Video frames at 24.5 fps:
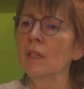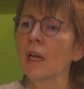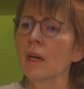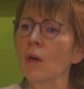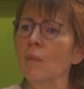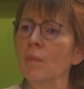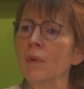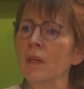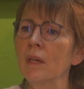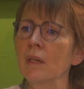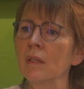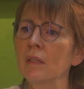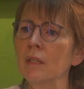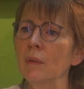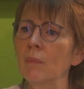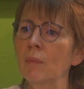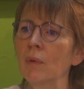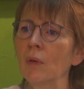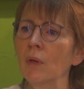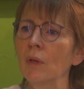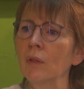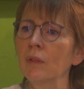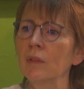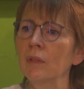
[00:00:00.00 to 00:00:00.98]
that are being
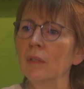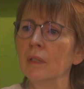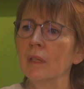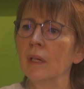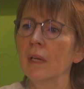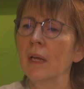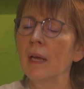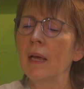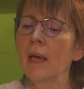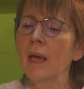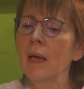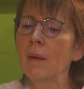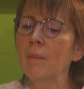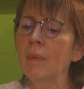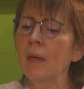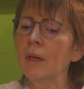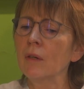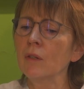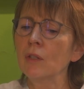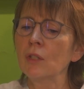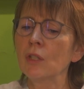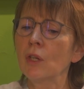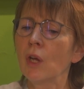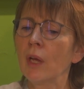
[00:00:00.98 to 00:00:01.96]
deployed,
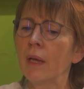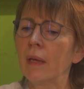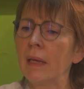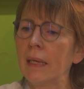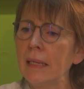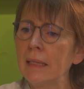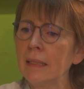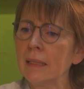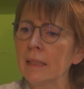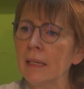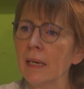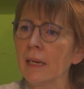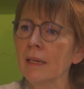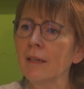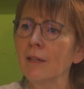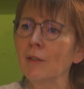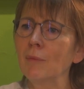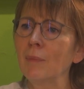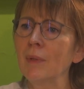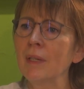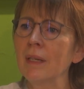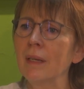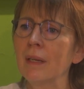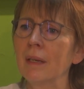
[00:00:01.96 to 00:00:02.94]
because it
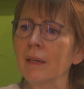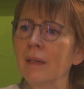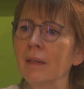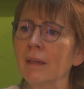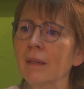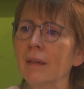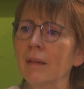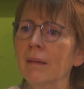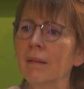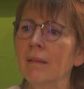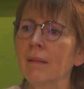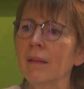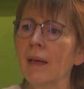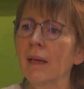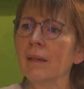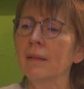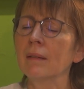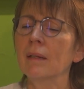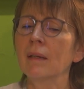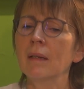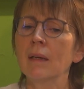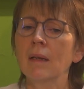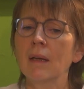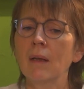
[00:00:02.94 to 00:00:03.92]
cannot be
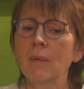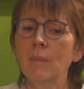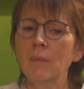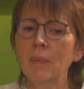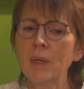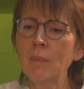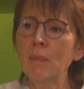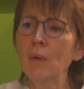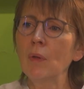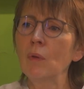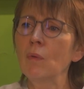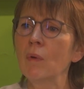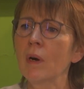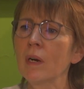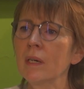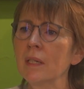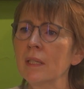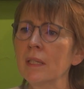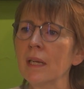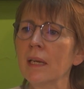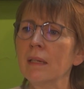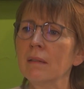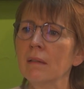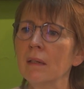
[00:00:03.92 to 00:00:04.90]
that people who are
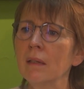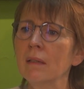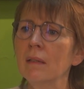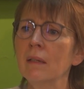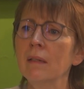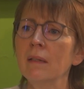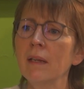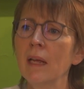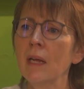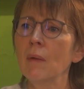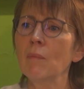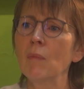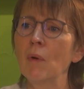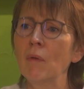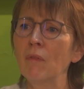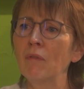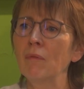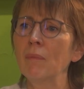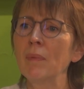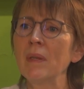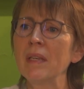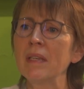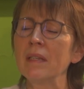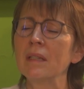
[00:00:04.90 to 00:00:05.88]
sent in the name
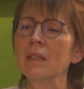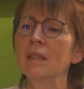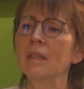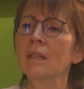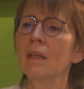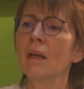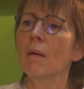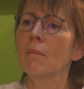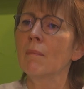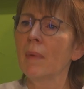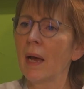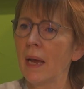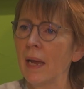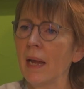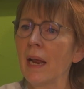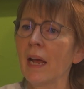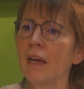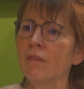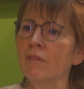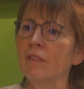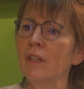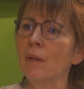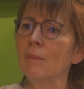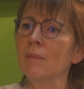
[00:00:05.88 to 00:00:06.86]
of peace might
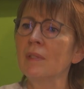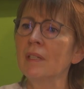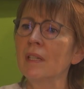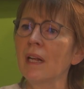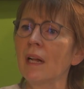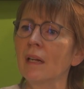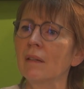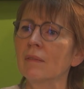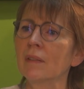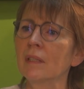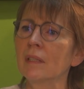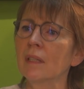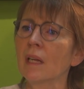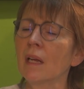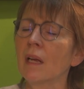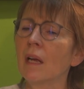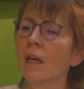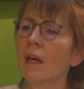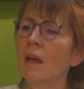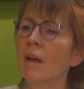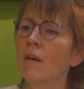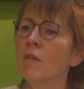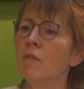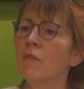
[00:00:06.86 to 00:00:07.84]
have themselves
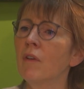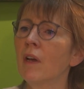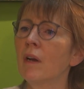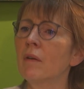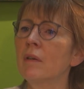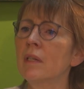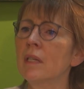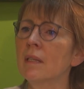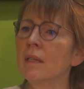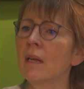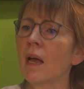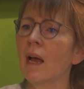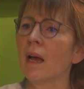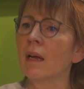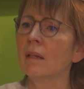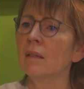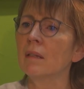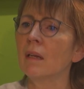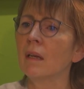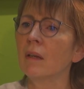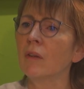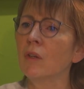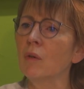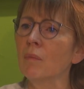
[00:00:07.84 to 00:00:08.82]
a very
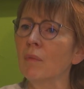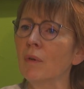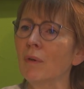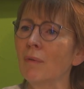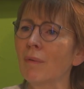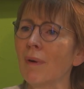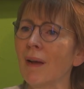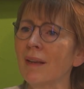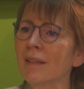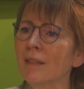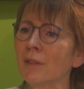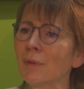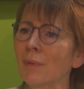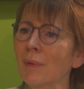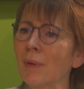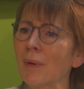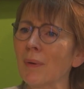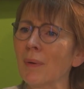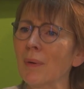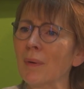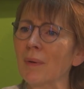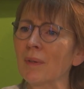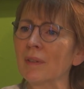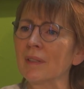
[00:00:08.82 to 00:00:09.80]
sad human rights
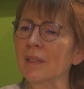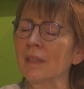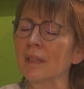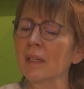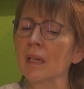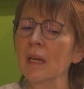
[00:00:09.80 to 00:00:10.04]
record.